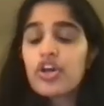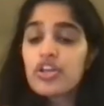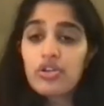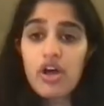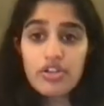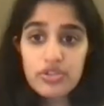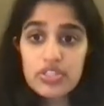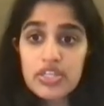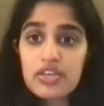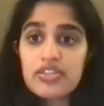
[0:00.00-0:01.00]
you'll also
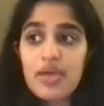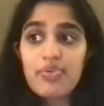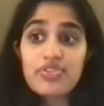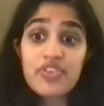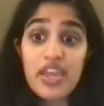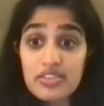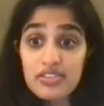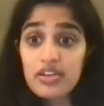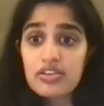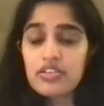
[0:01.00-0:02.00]
see examples of case
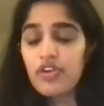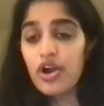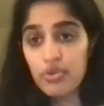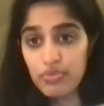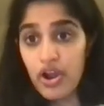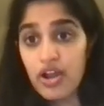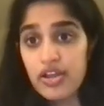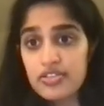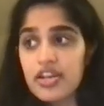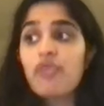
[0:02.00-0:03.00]
studies of our own
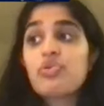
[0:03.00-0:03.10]
products and how